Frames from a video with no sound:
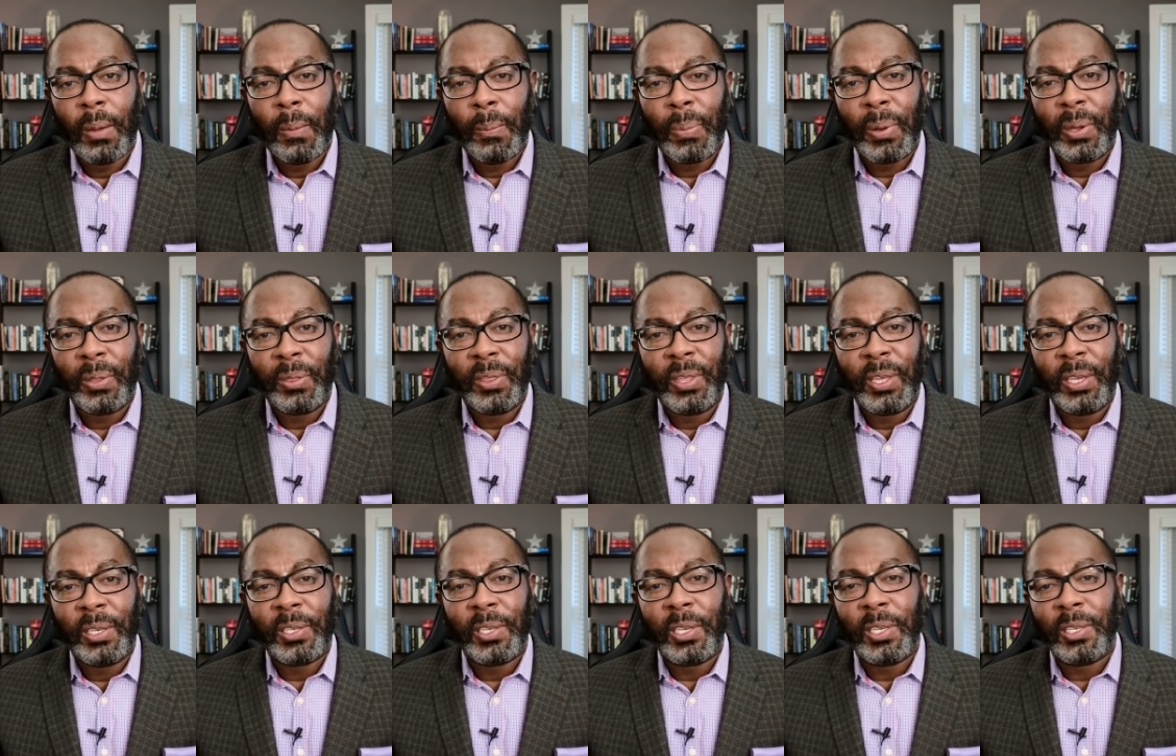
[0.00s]
but
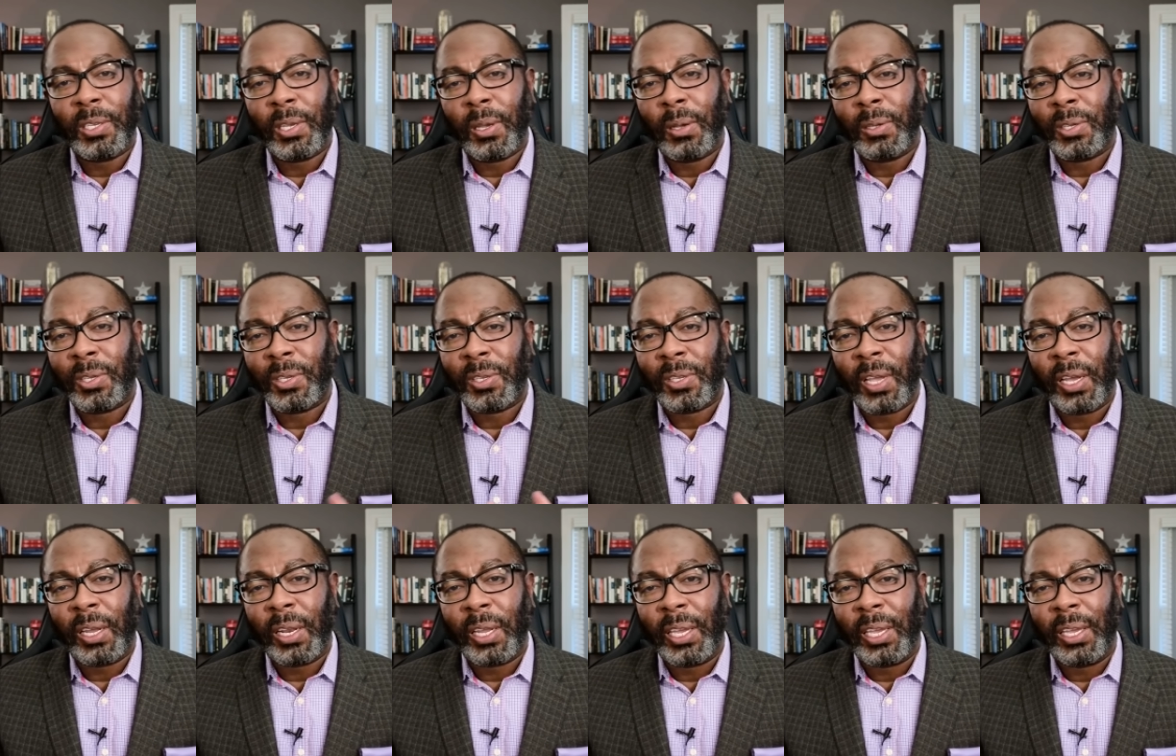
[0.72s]
this is a
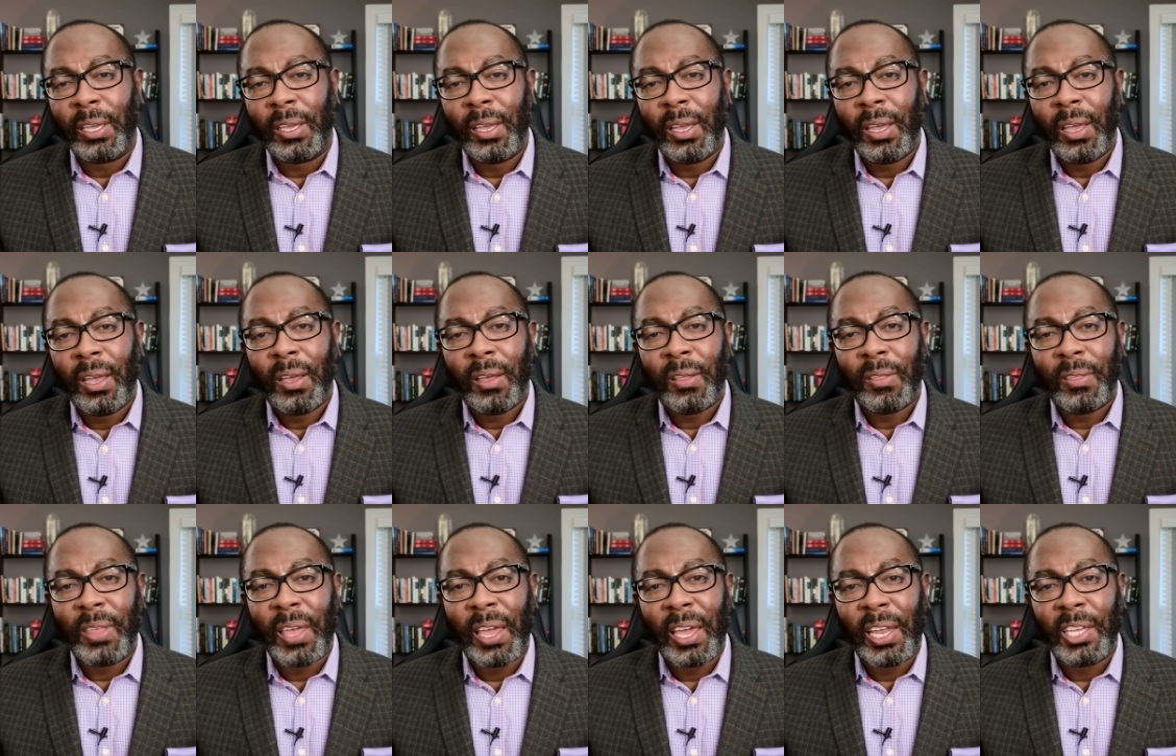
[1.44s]
study
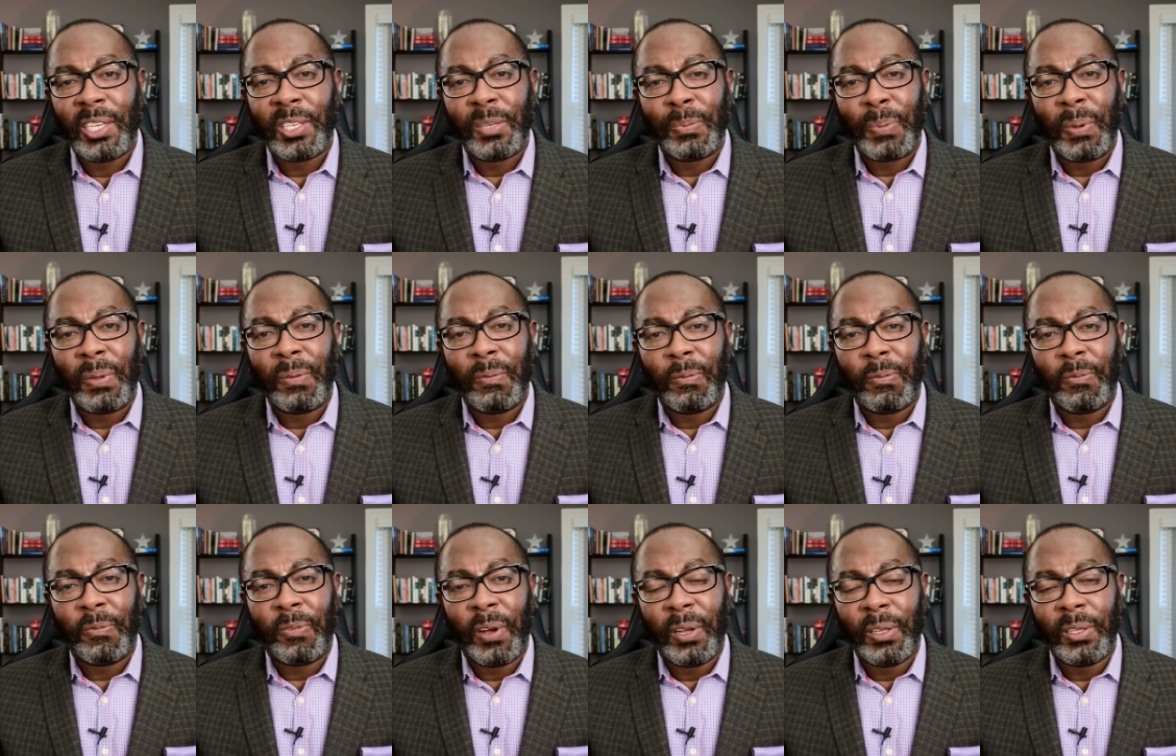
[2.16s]
that has been
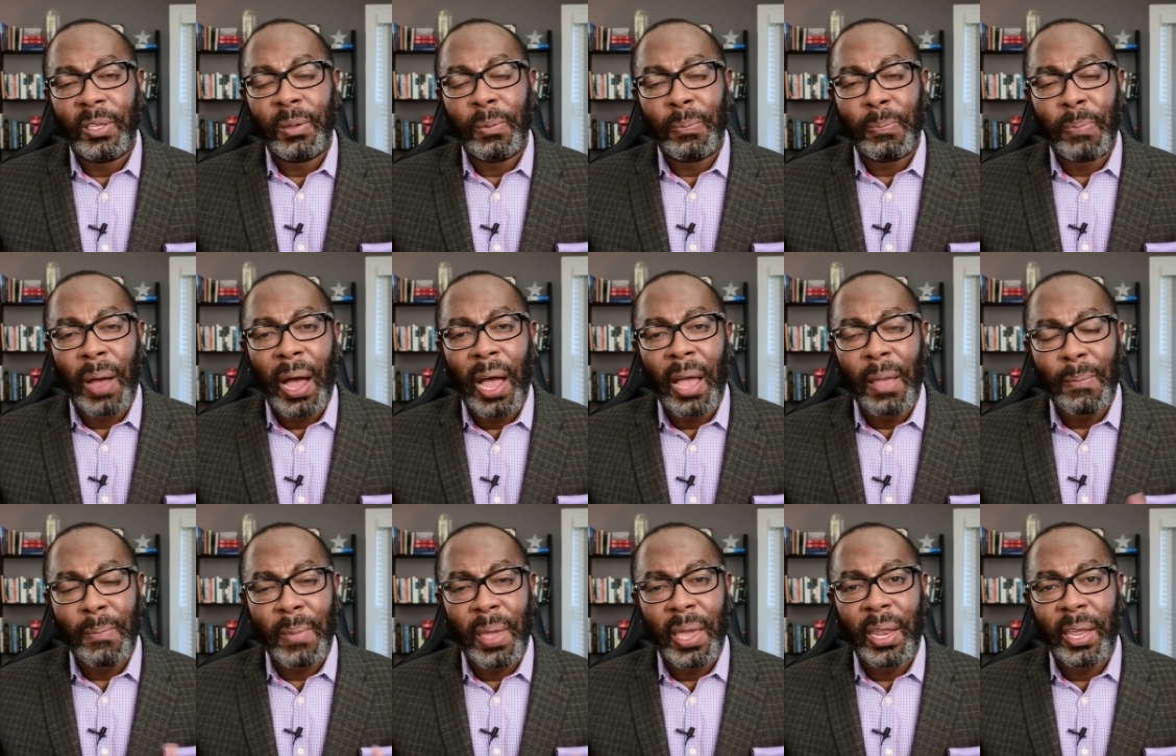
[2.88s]
funded by
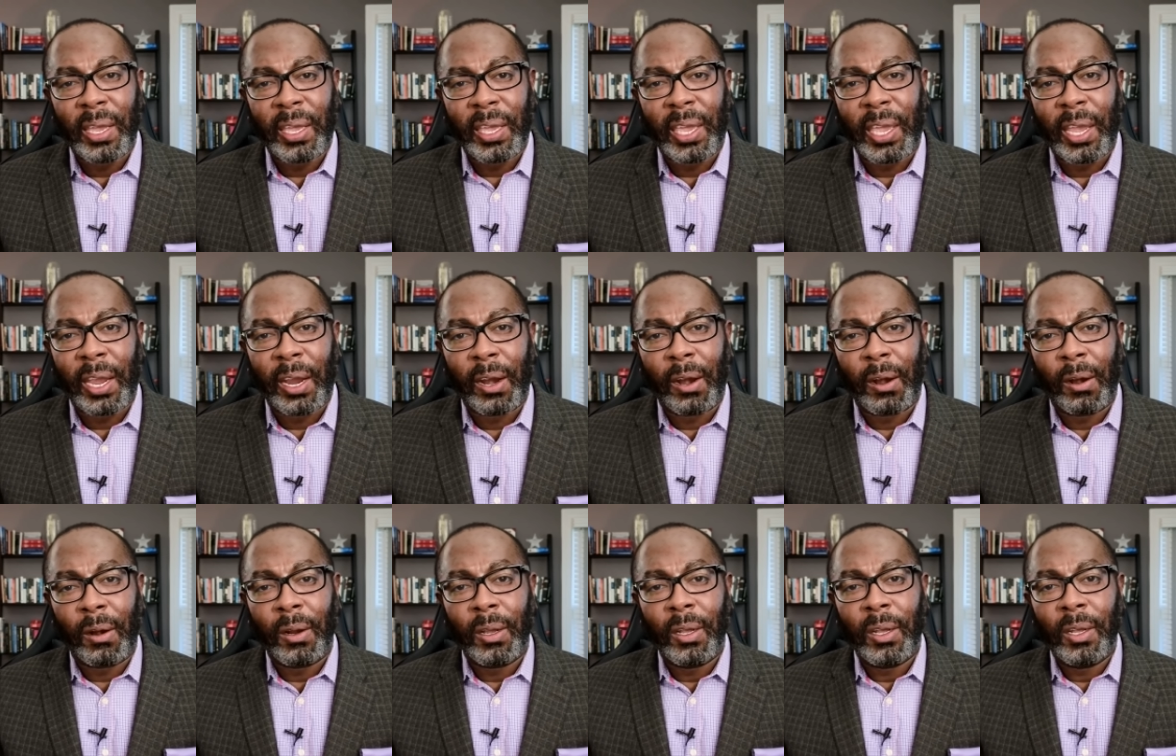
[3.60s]

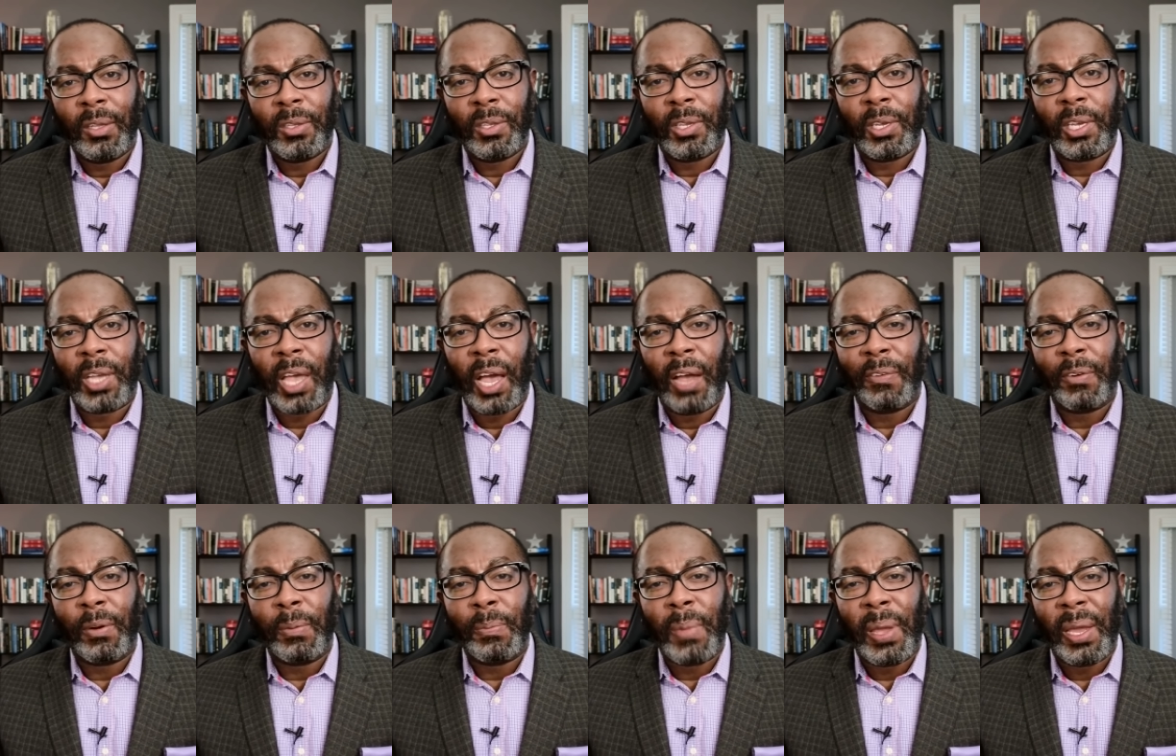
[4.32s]
Medicare to
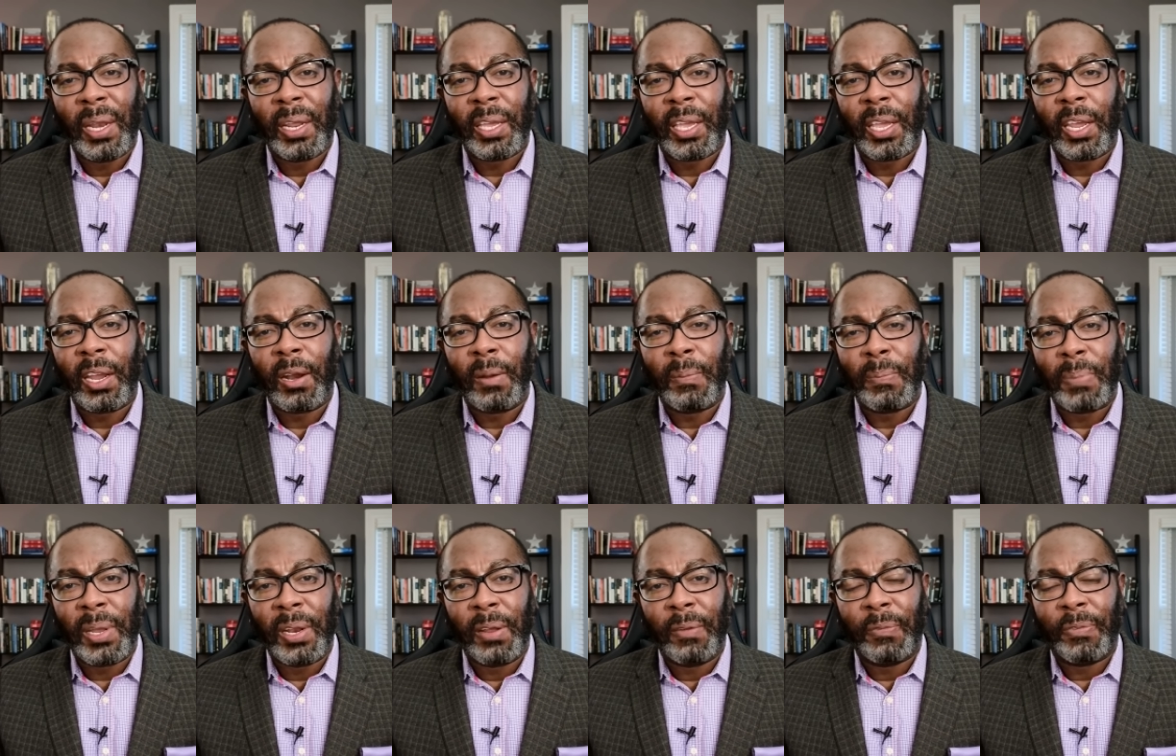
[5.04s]
cover Medicare
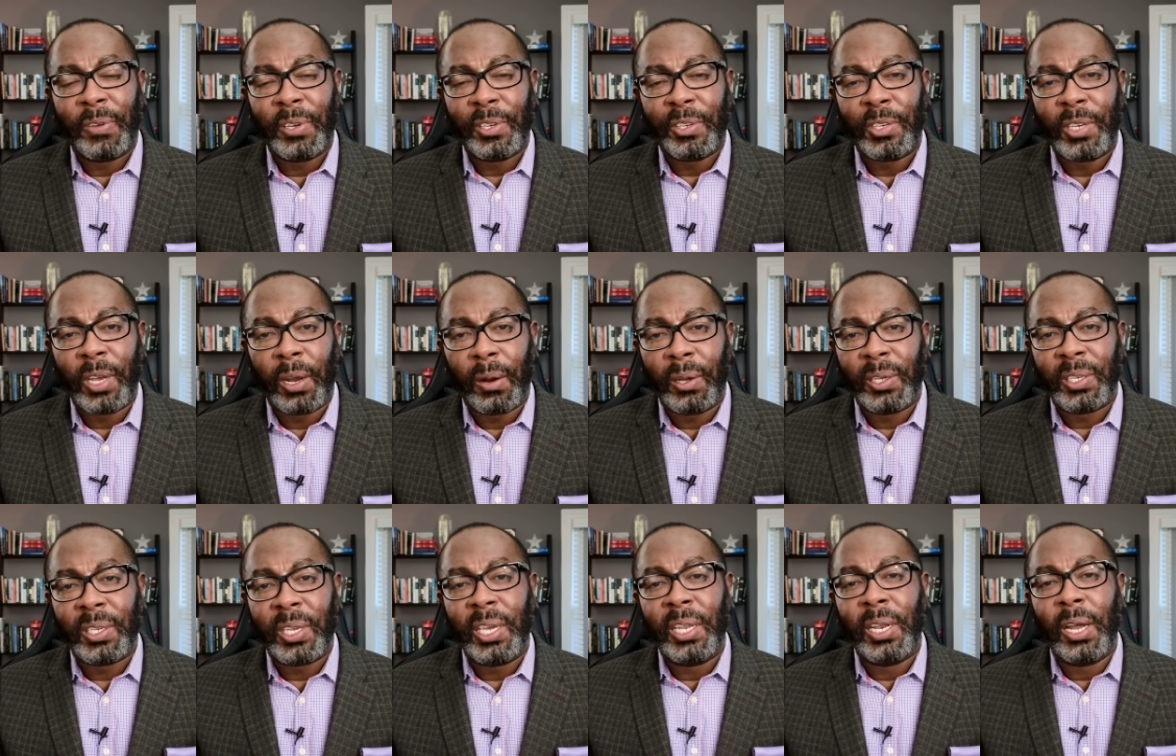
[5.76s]

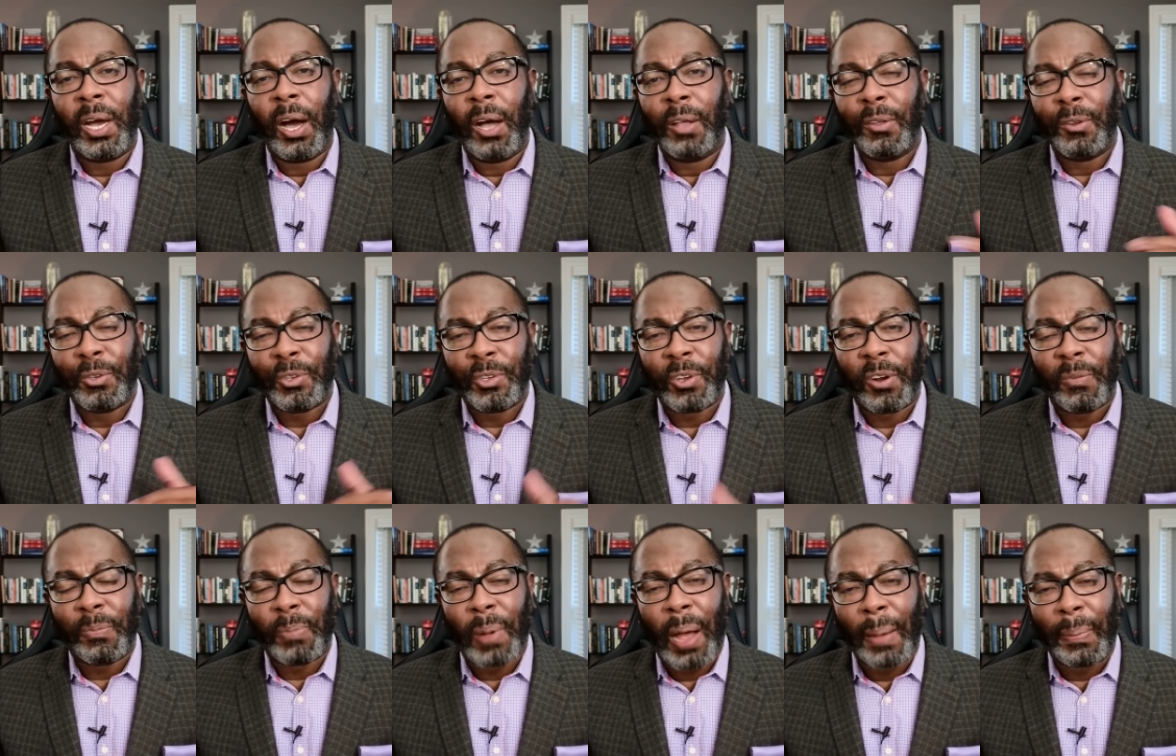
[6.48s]
beneficiaries in
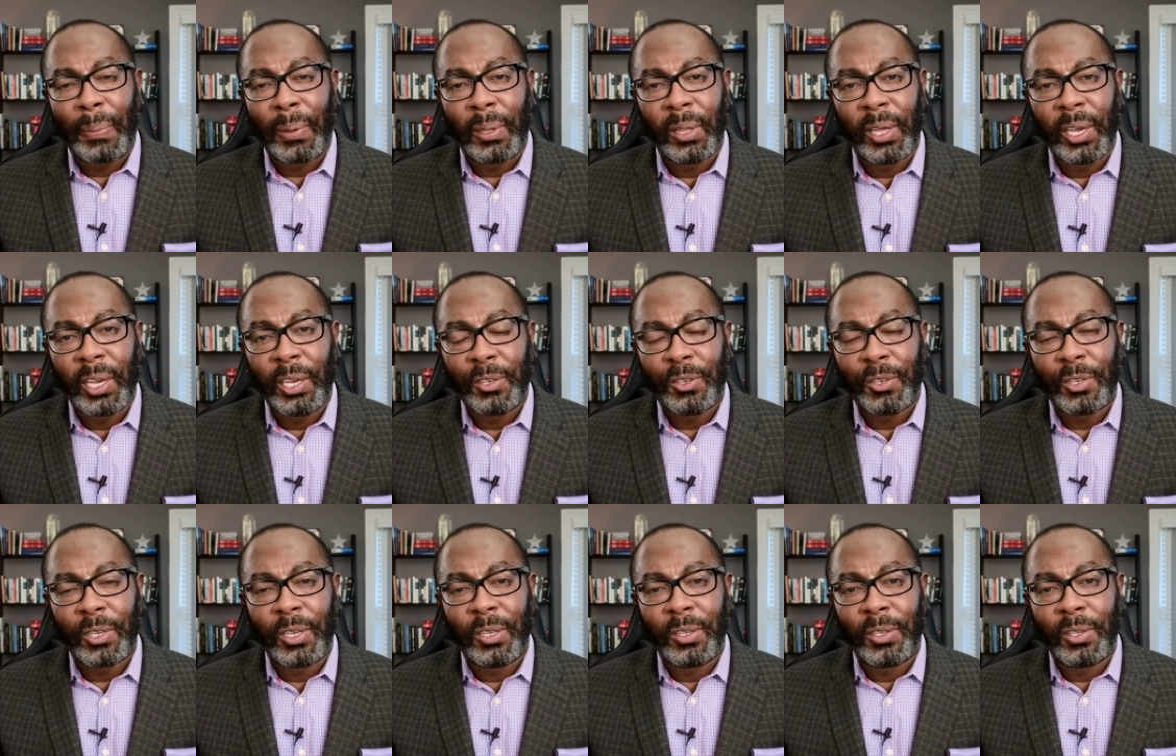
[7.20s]
underserved
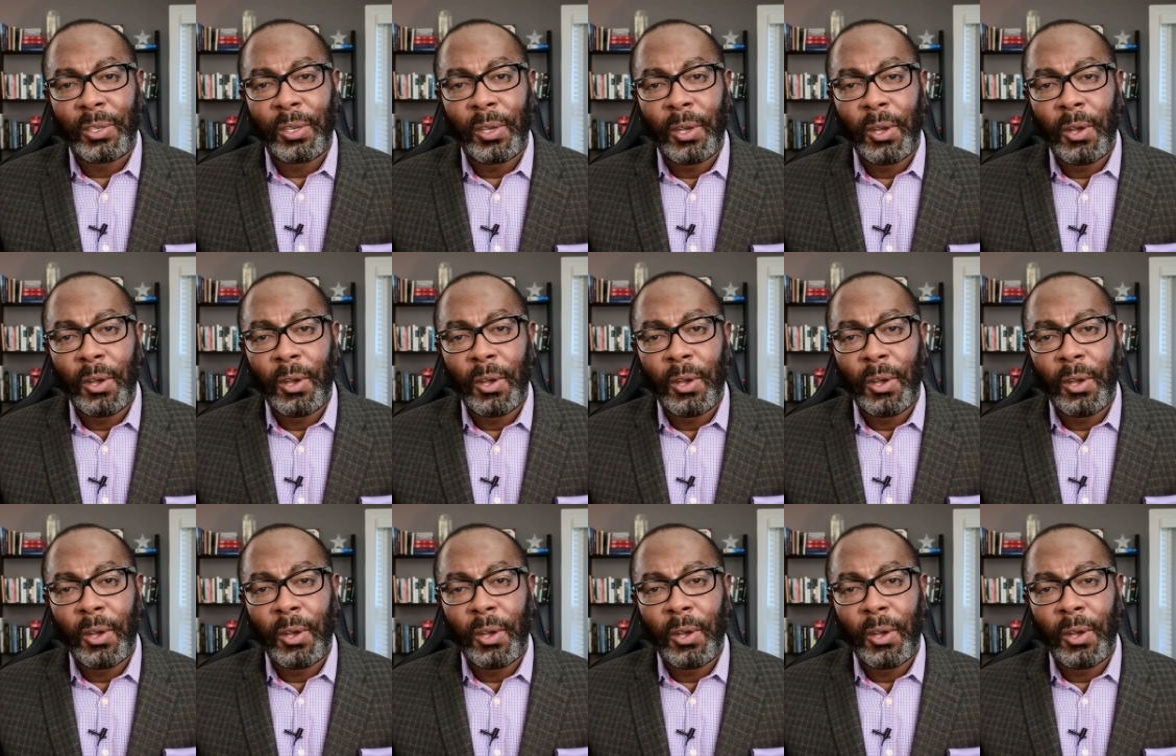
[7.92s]
populations